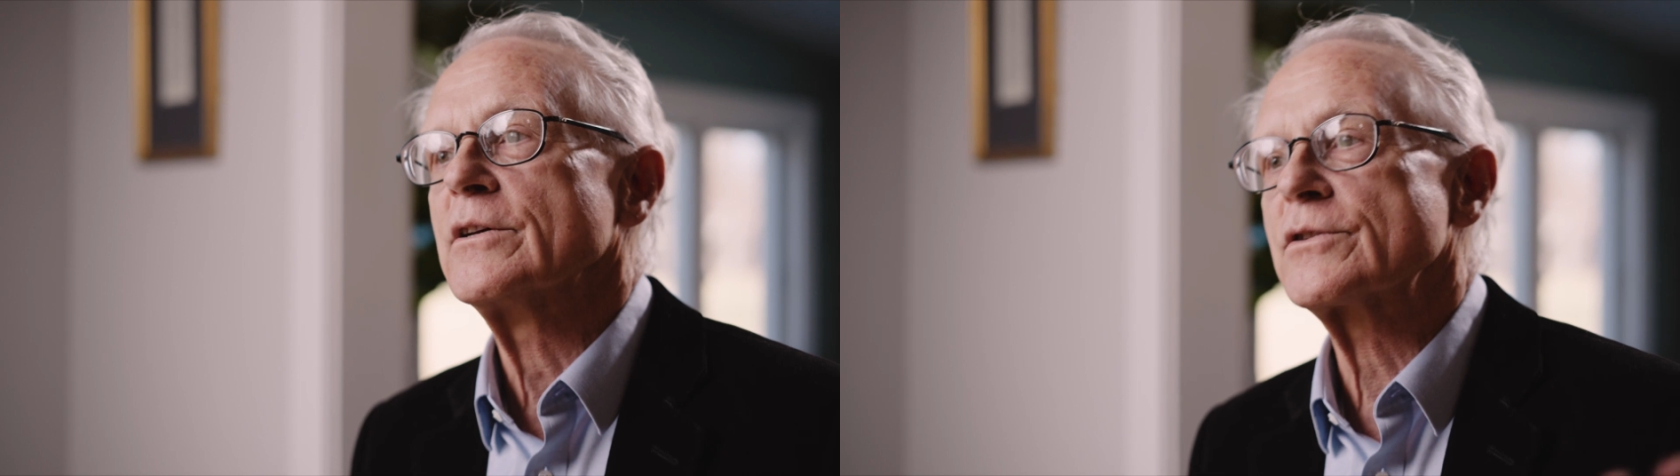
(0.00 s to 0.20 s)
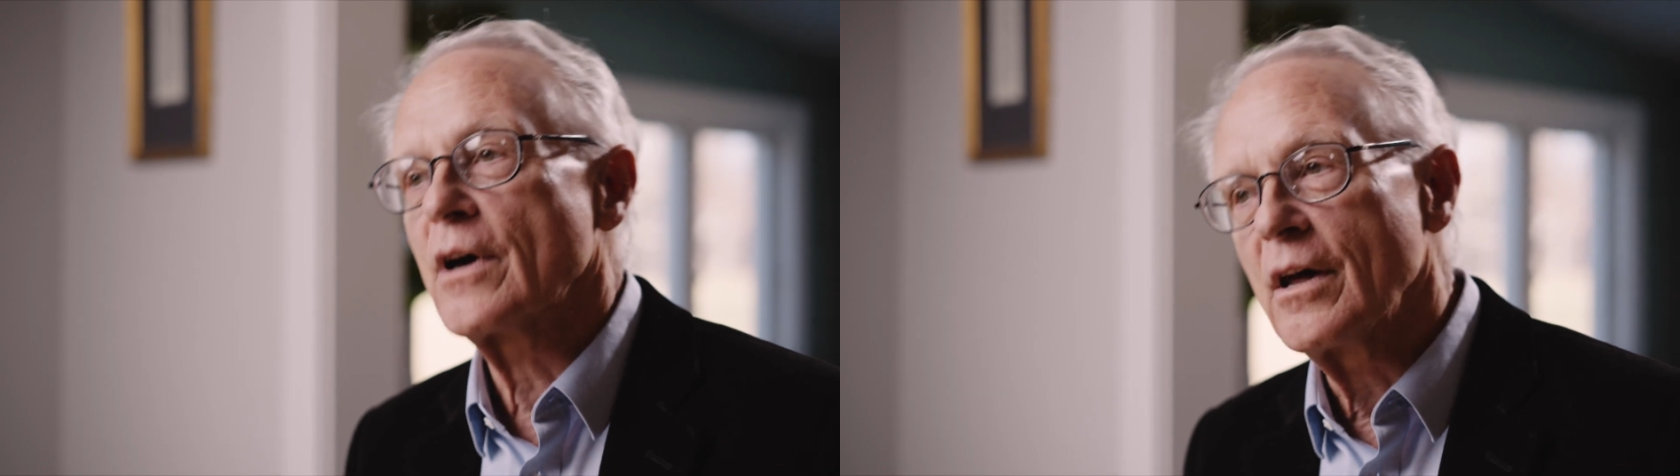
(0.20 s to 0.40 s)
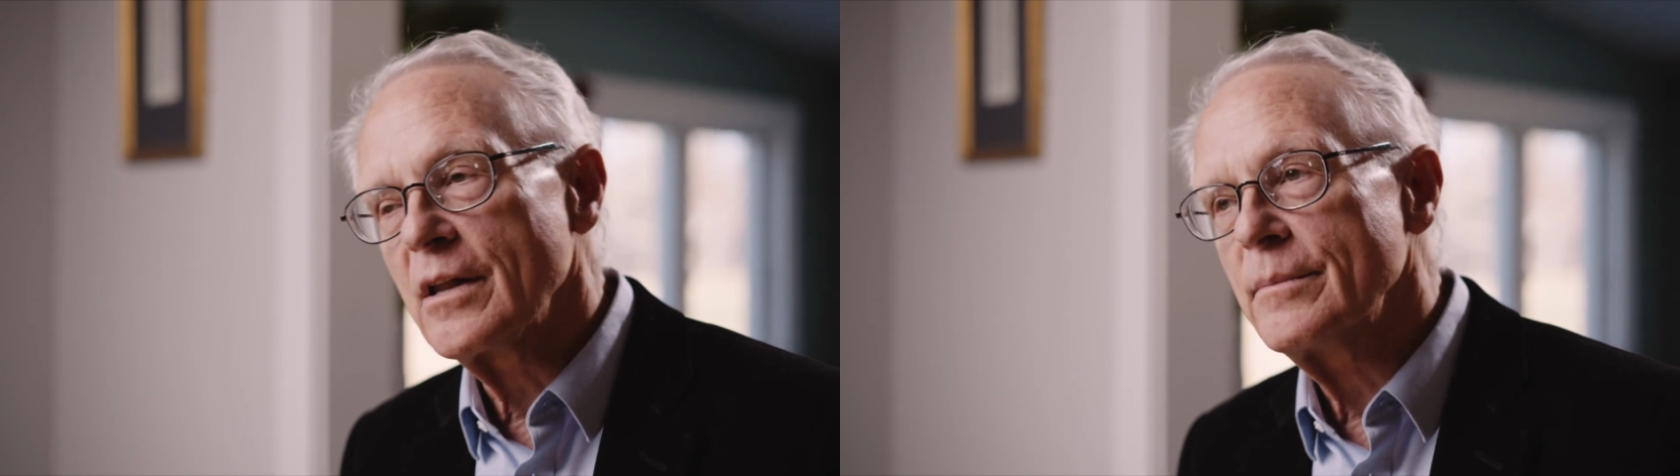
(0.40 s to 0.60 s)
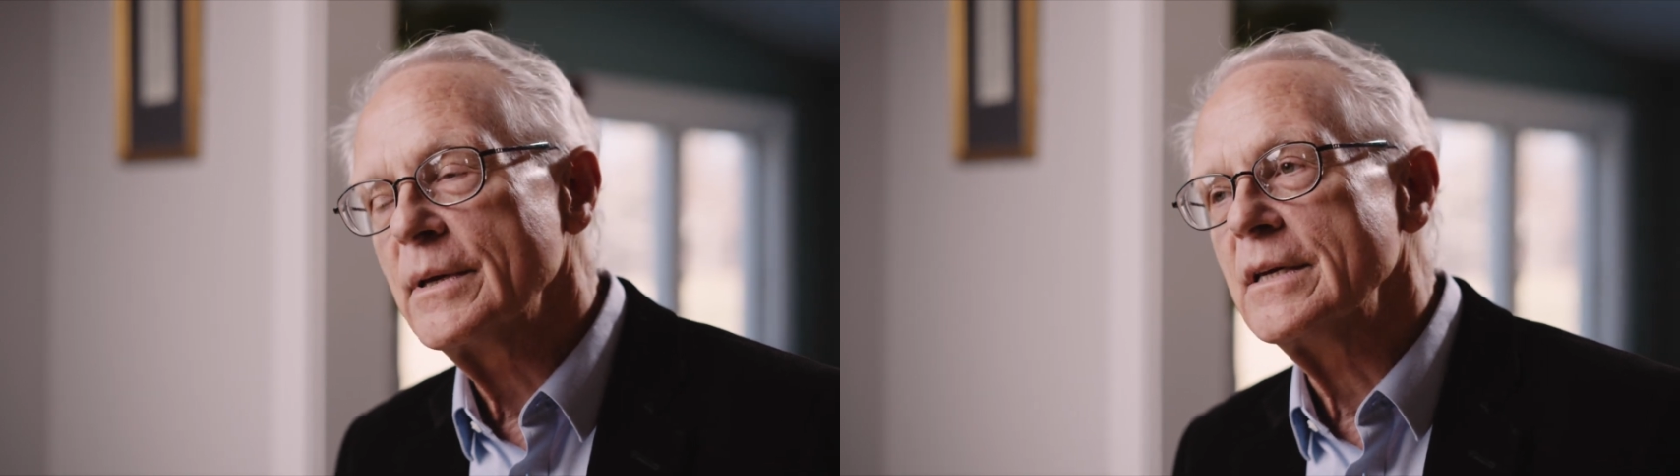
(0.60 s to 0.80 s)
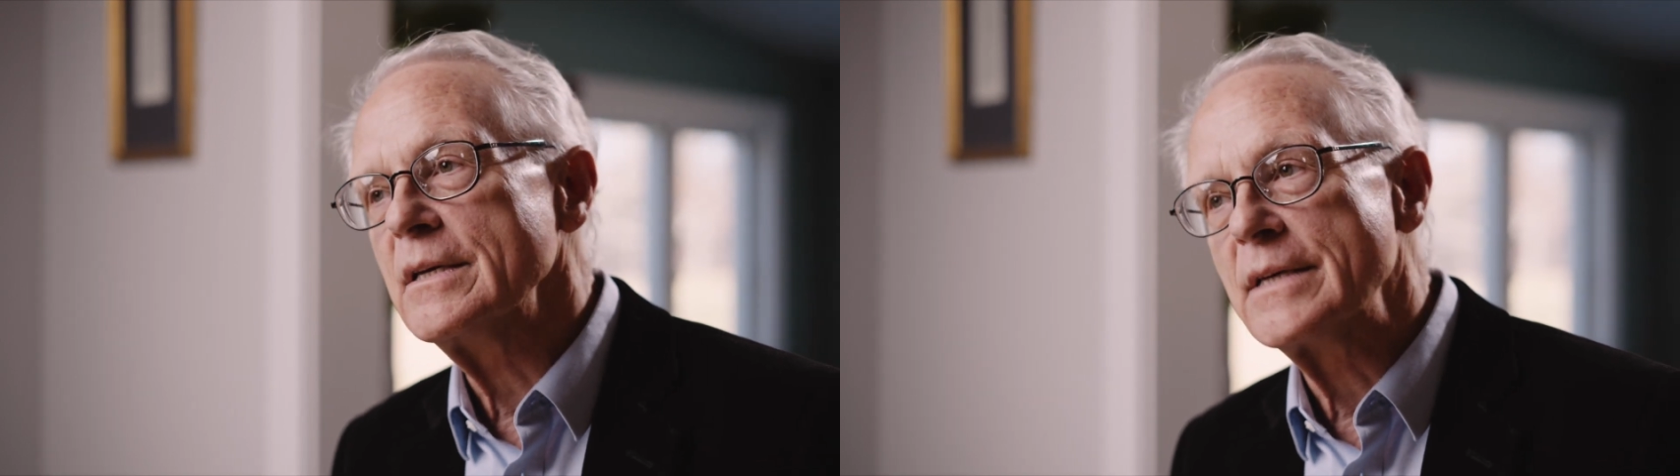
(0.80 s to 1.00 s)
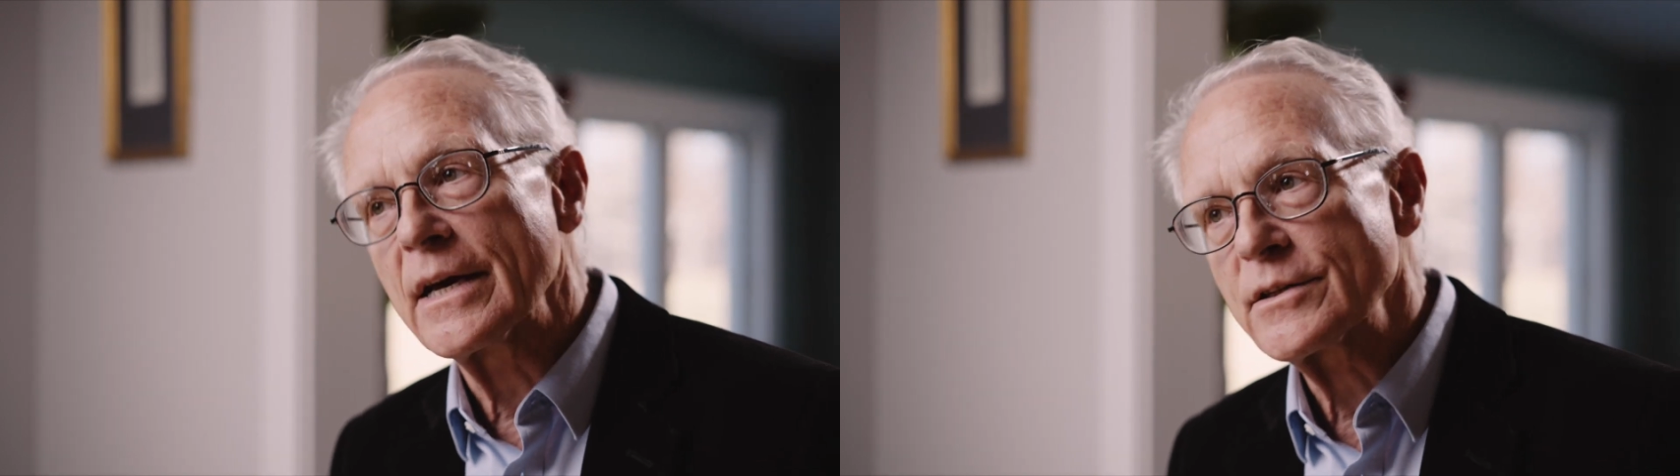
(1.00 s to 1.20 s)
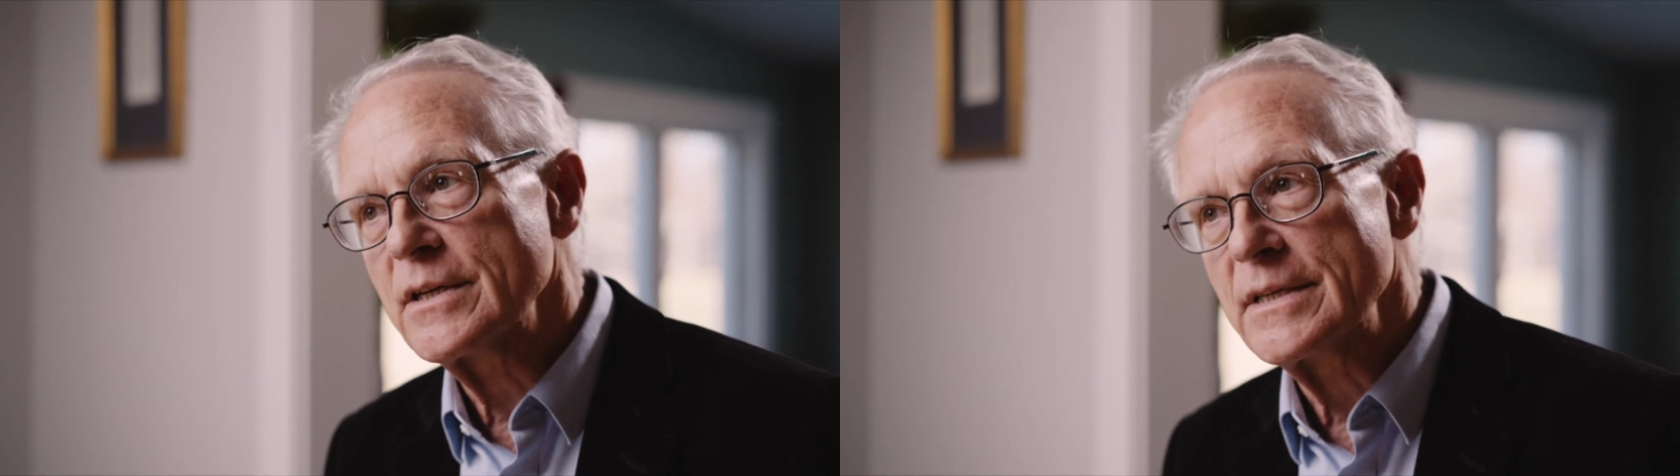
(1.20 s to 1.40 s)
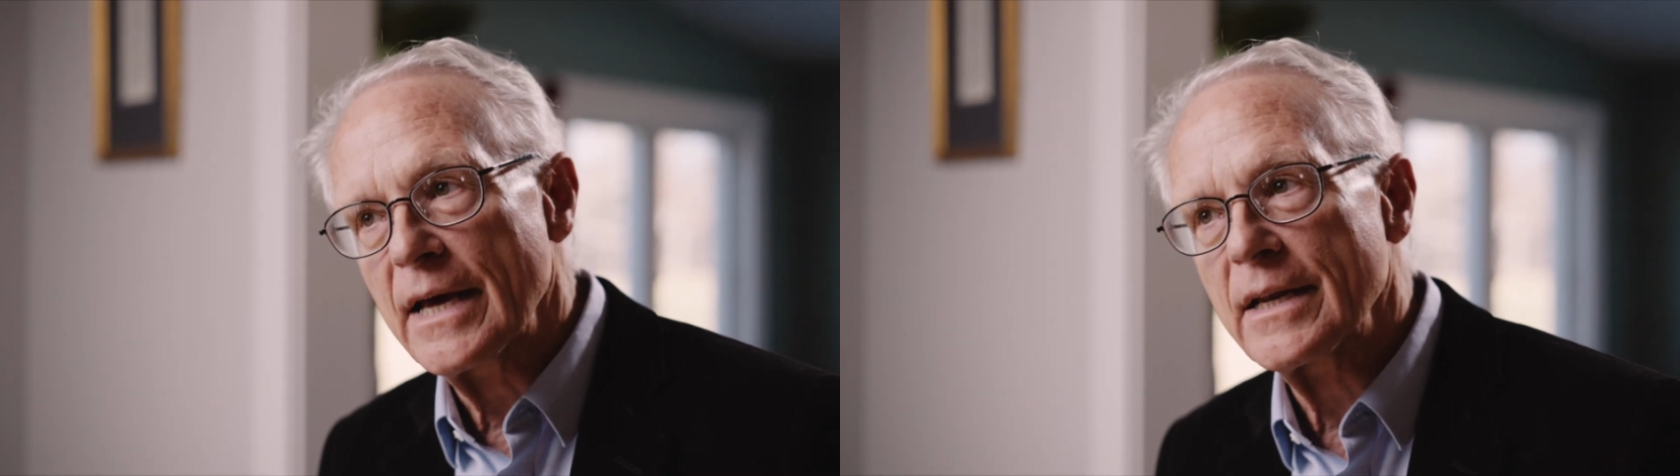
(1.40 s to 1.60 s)
Solomon
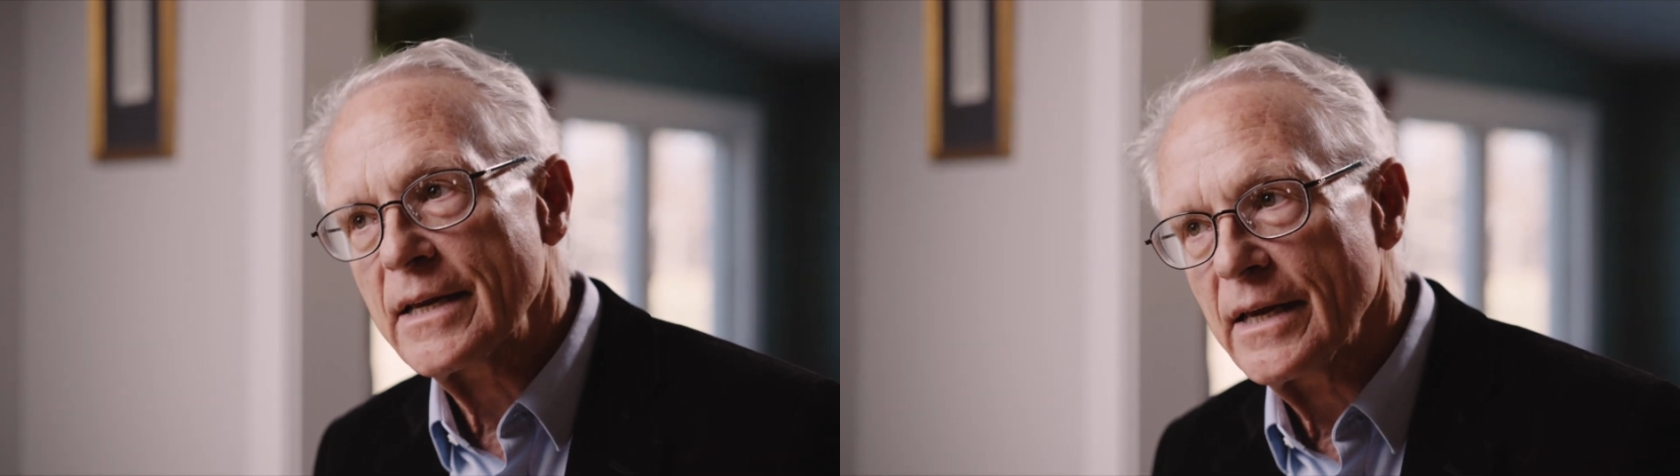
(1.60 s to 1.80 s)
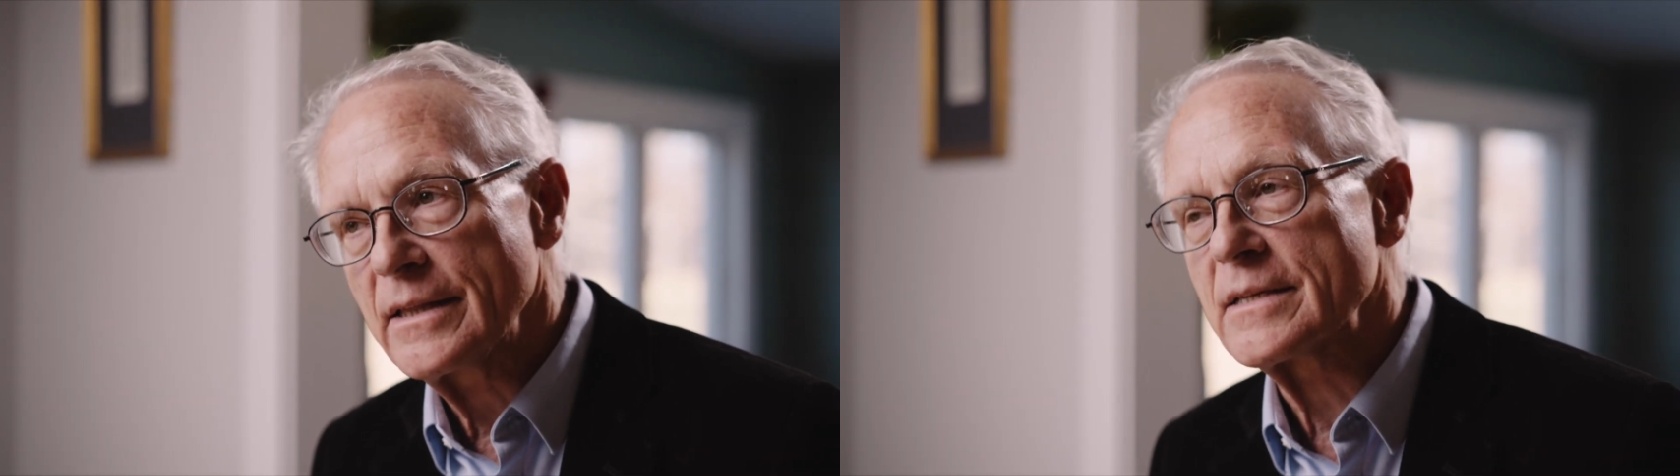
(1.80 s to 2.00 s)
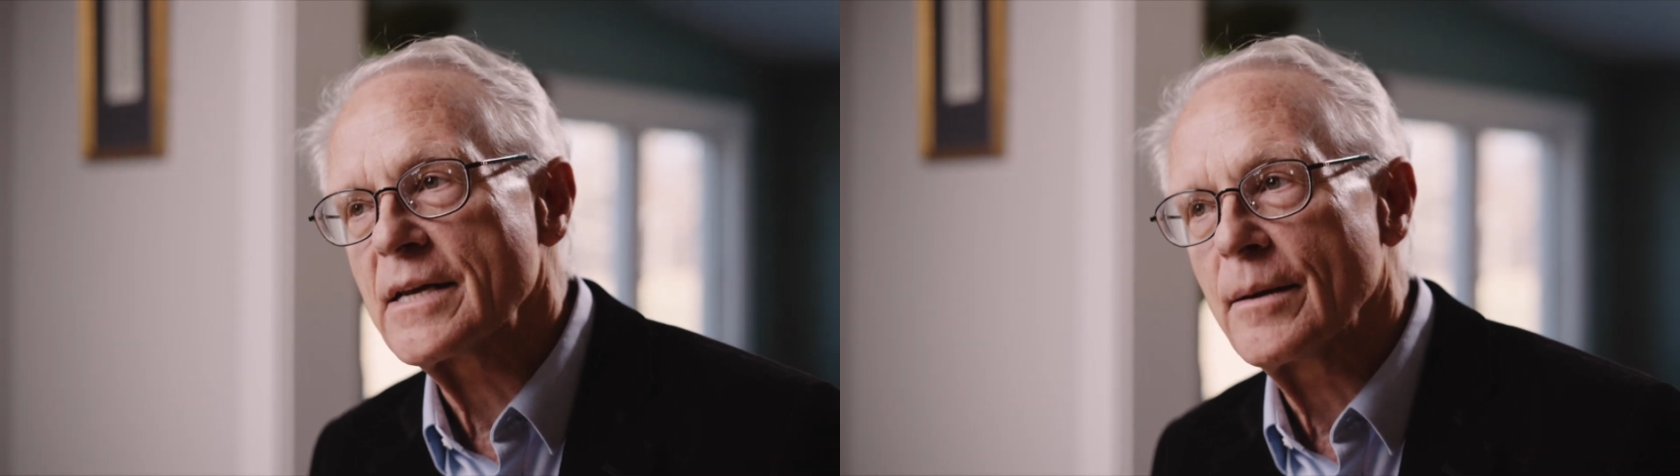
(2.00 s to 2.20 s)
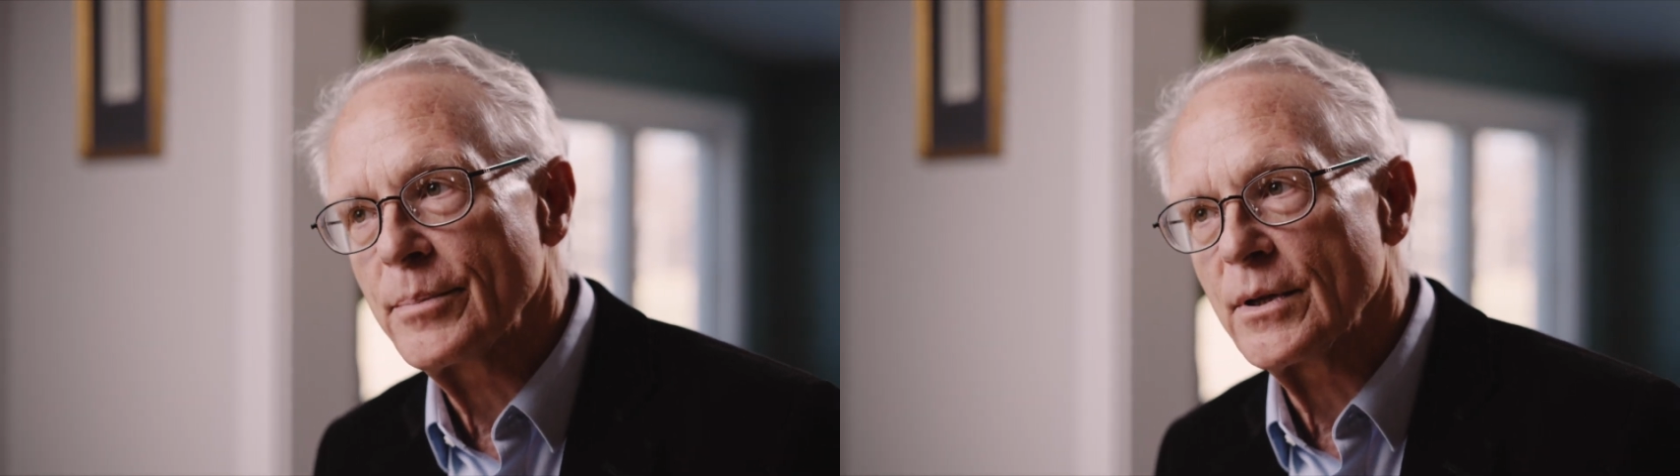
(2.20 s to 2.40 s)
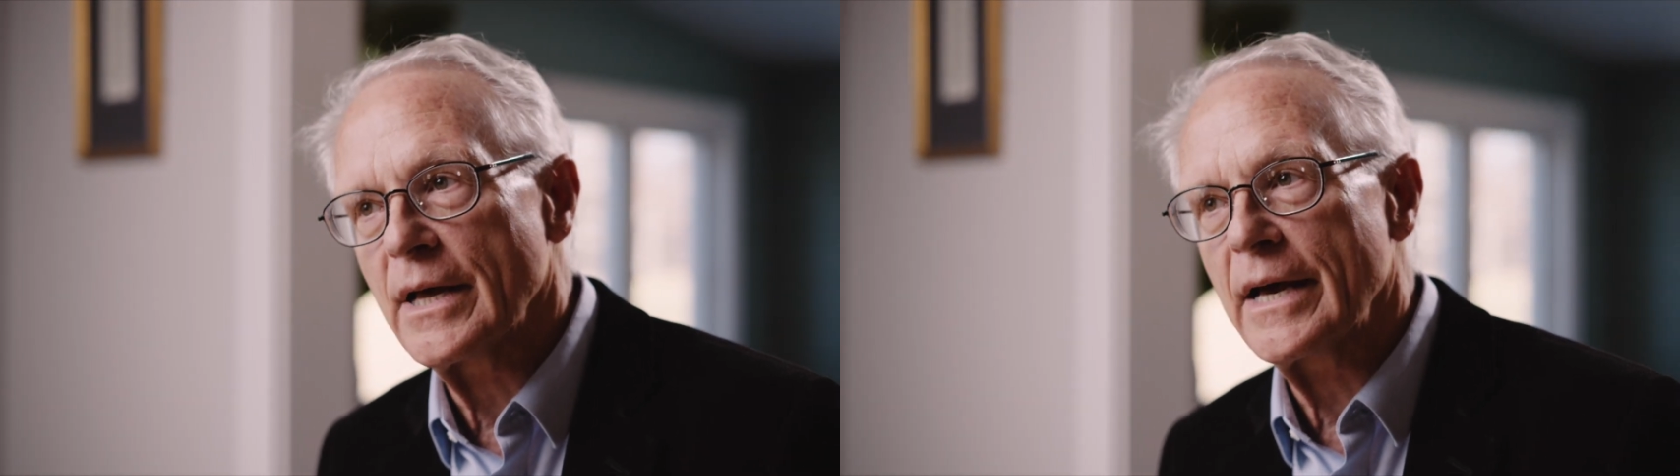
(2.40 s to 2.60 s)
doesn't dedicate the temple